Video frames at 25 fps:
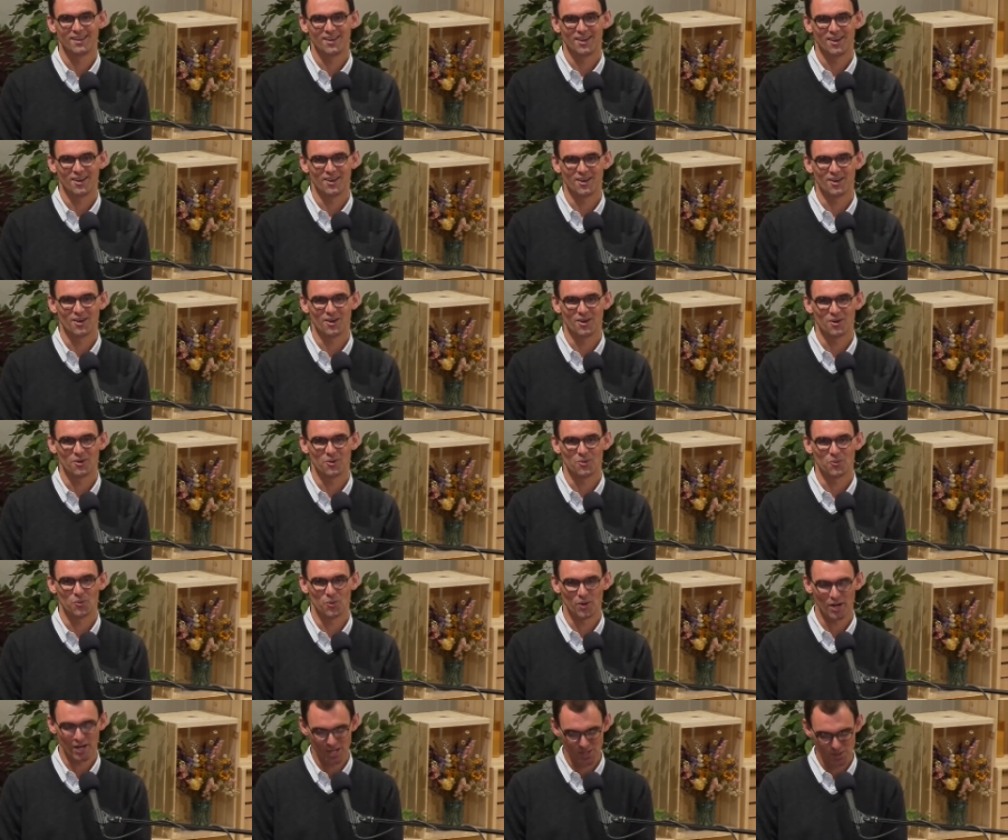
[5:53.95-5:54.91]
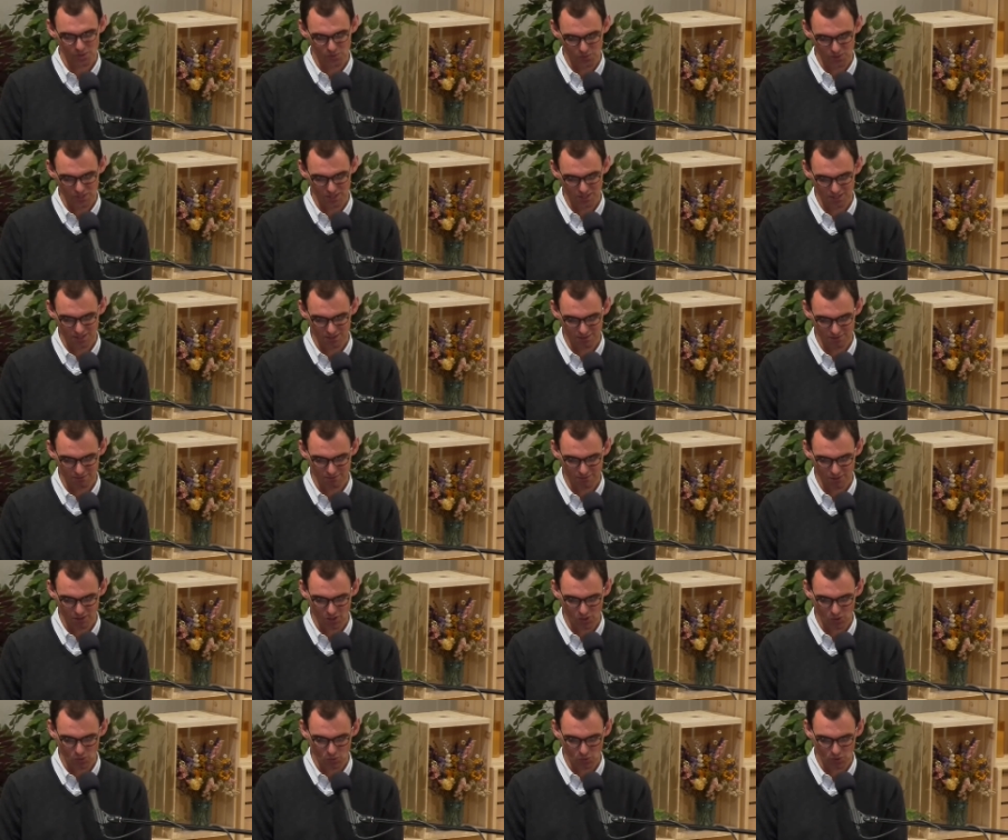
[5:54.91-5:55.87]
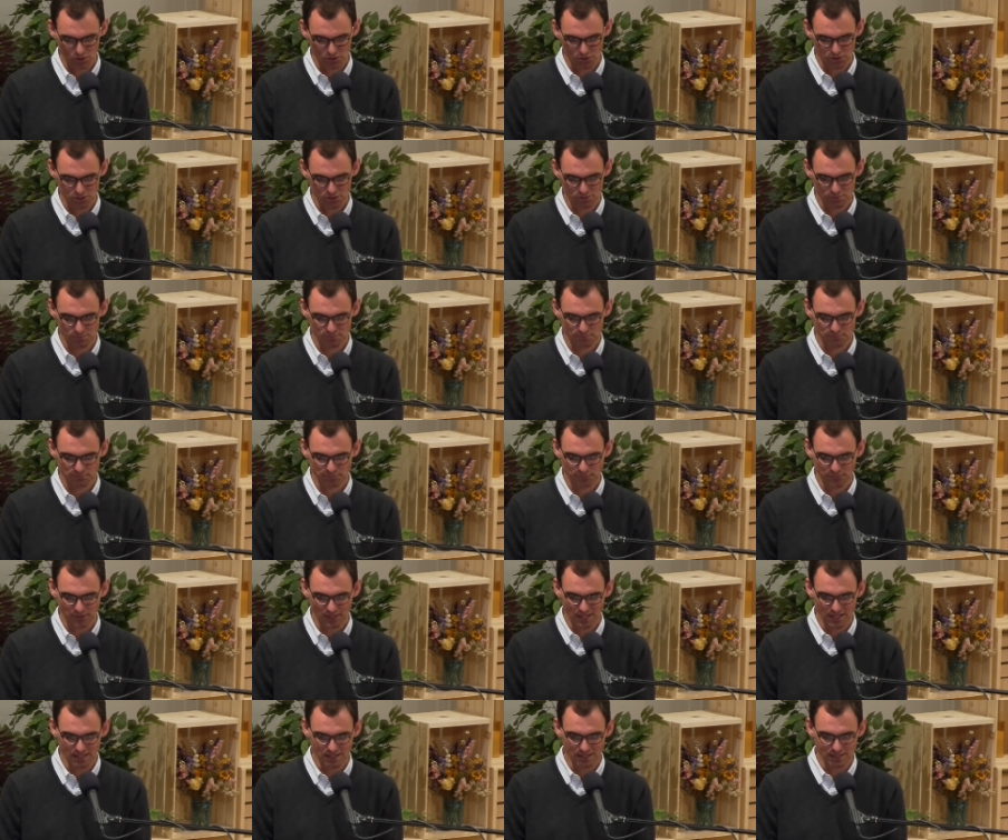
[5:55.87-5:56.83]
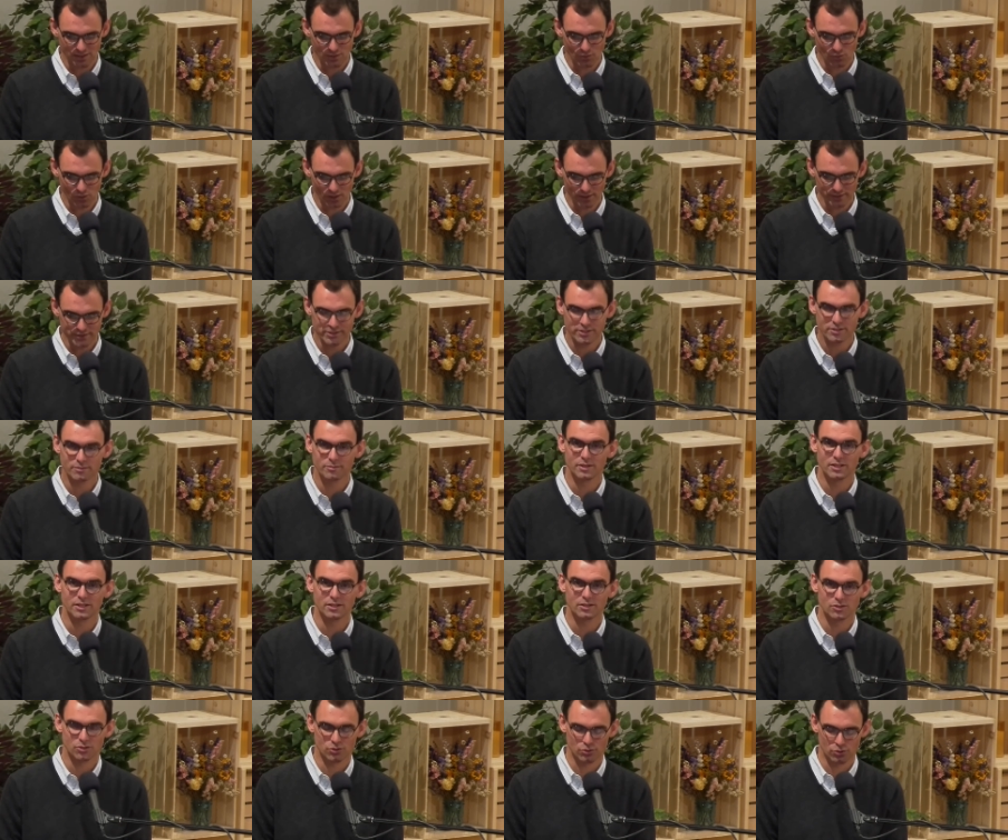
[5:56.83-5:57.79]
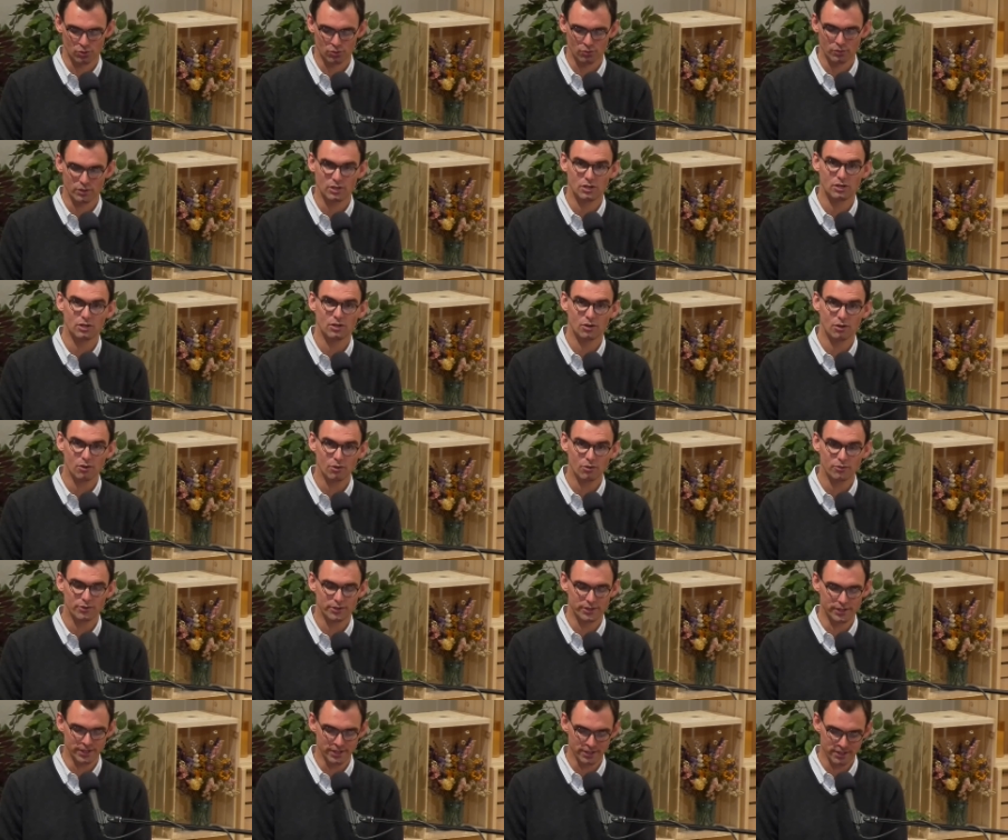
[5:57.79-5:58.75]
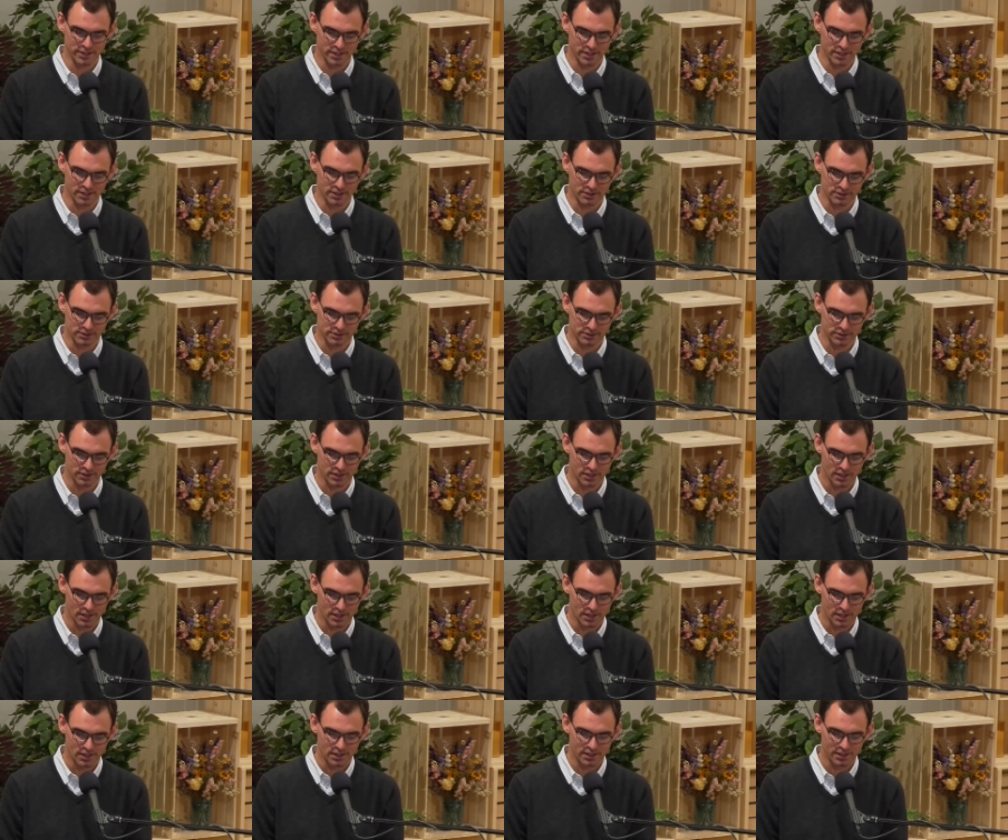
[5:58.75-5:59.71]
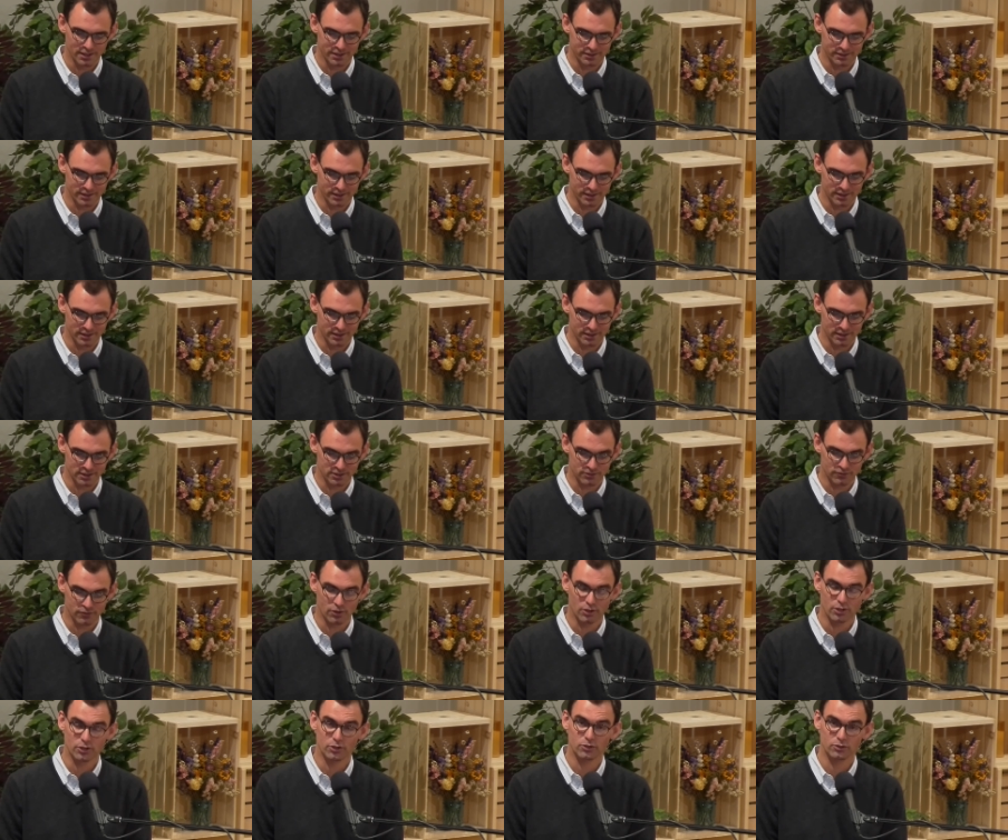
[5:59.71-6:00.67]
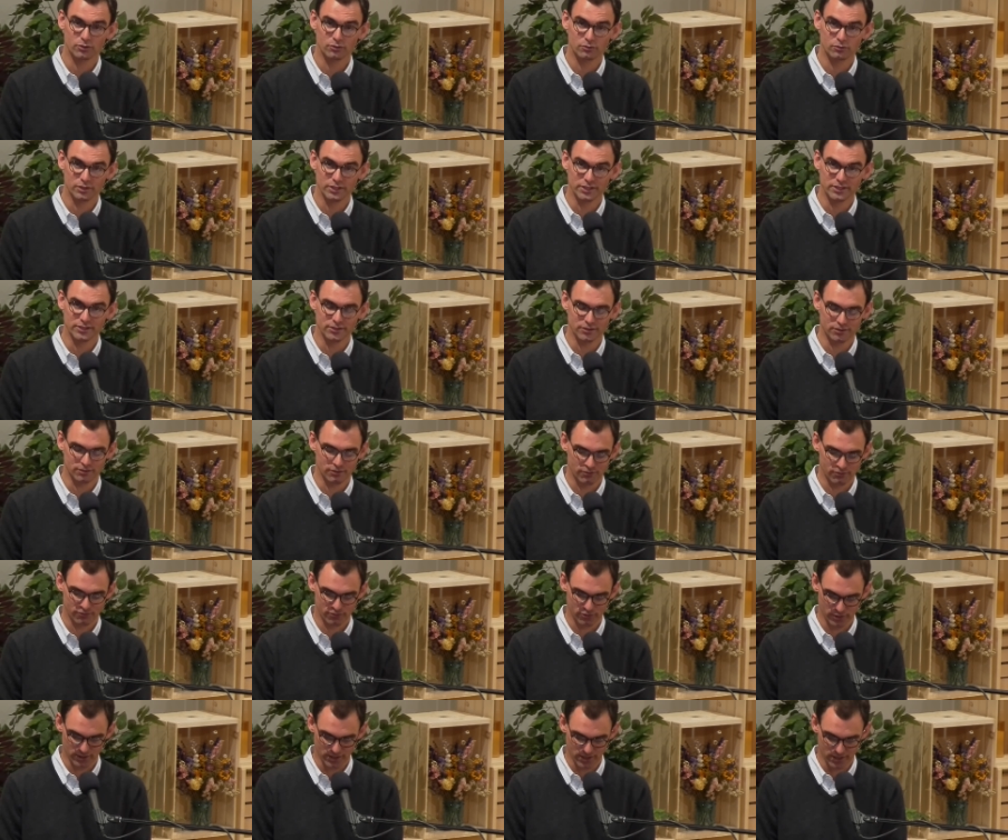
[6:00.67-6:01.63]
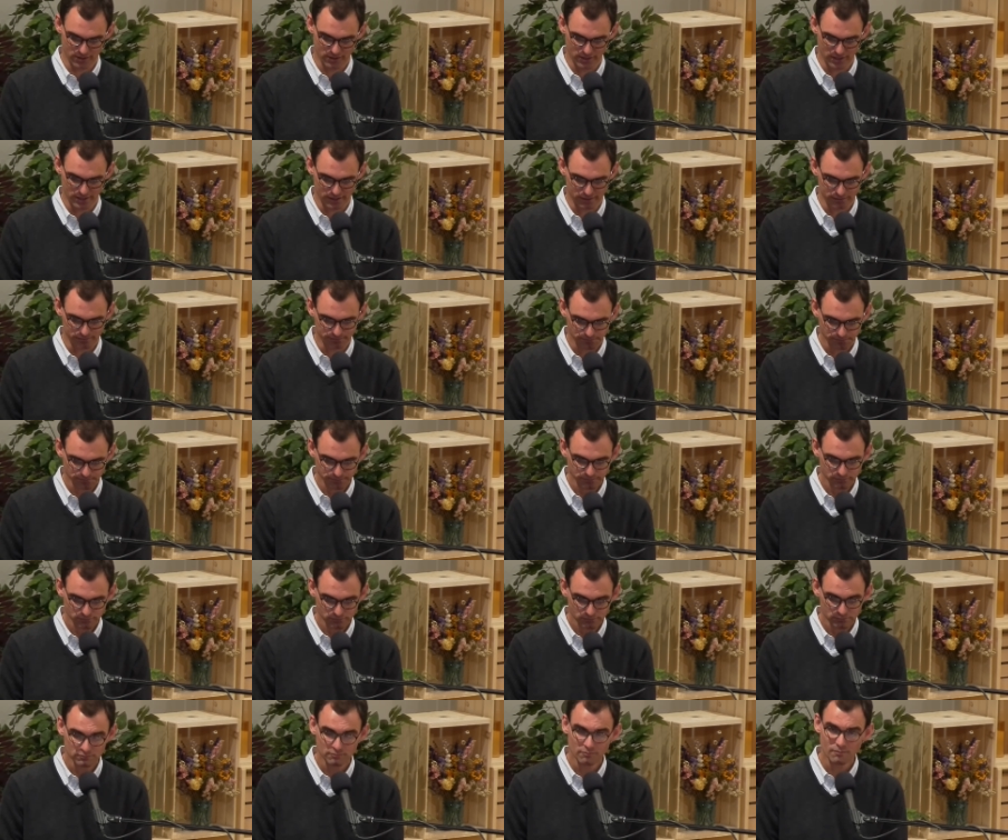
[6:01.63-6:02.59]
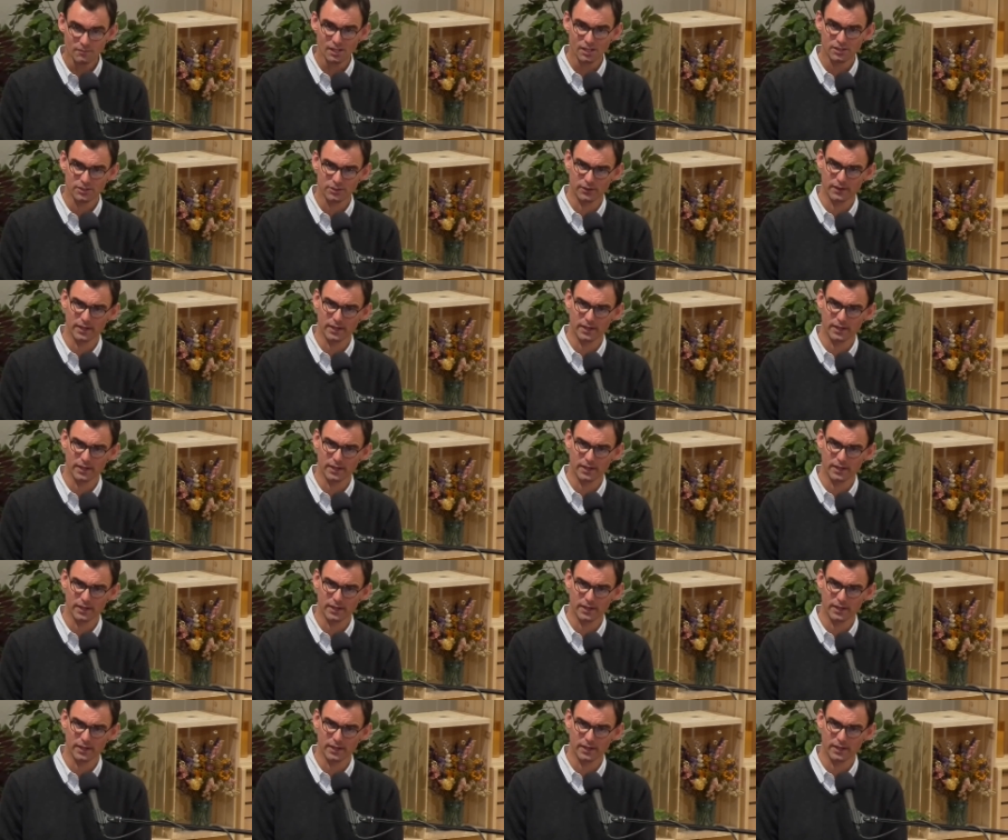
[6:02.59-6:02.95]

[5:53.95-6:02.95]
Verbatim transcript: uh, where we give our worship, and He wants to make sure we know that He cares and that He has very good reason for caring. So,